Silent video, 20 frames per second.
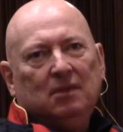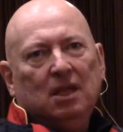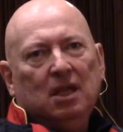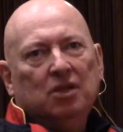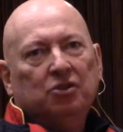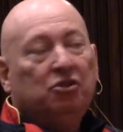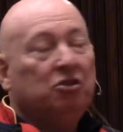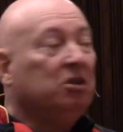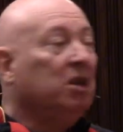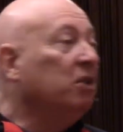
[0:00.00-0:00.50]

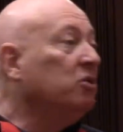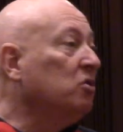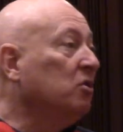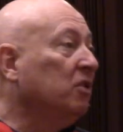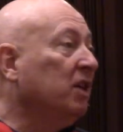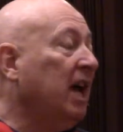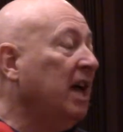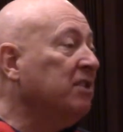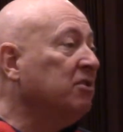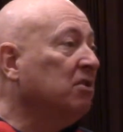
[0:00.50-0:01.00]
She says, a
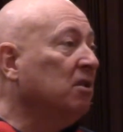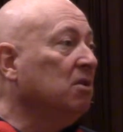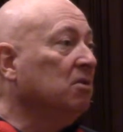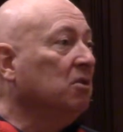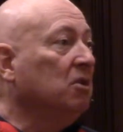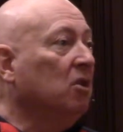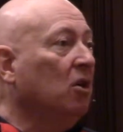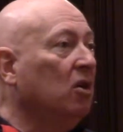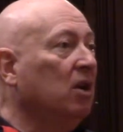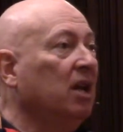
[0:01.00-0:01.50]
restaurant
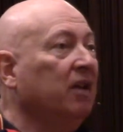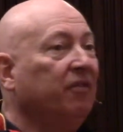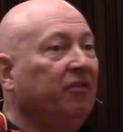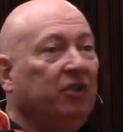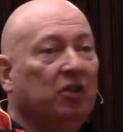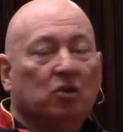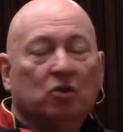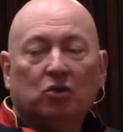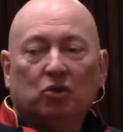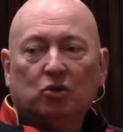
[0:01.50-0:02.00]
called La Vie
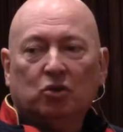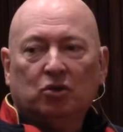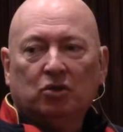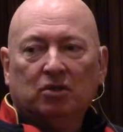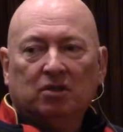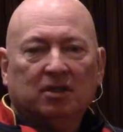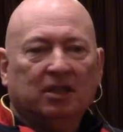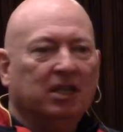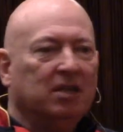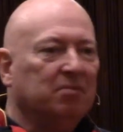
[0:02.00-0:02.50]
en
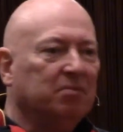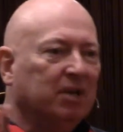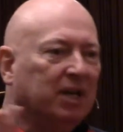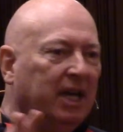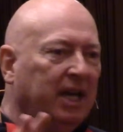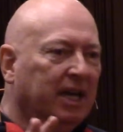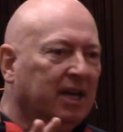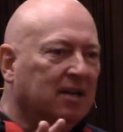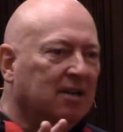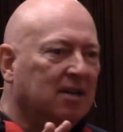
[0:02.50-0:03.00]
Rose in
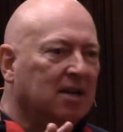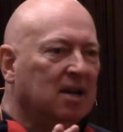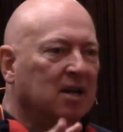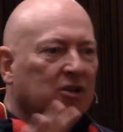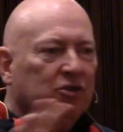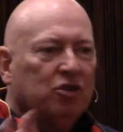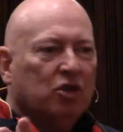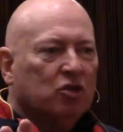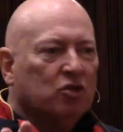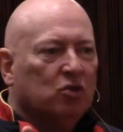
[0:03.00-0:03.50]
Brea,
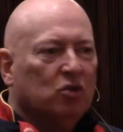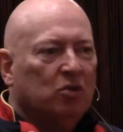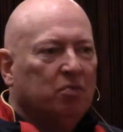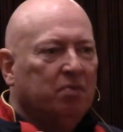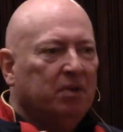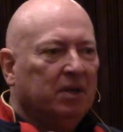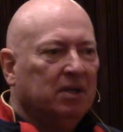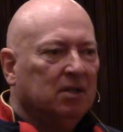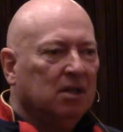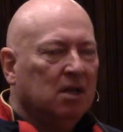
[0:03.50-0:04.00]
just
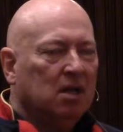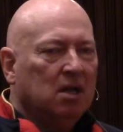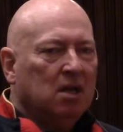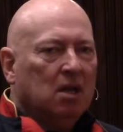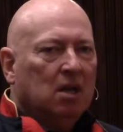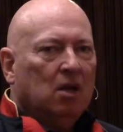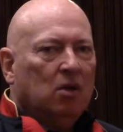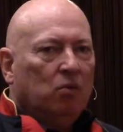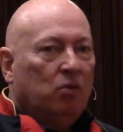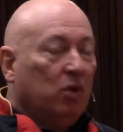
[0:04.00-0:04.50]
opened.
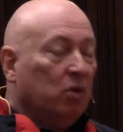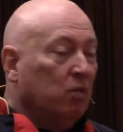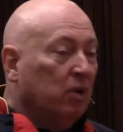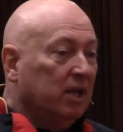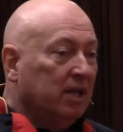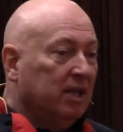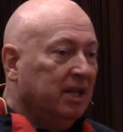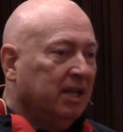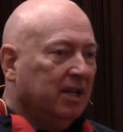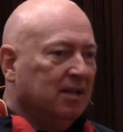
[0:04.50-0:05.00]
We
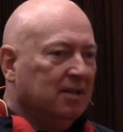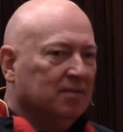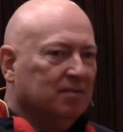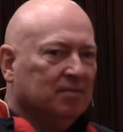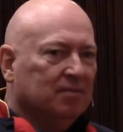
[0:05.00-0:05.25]
went there.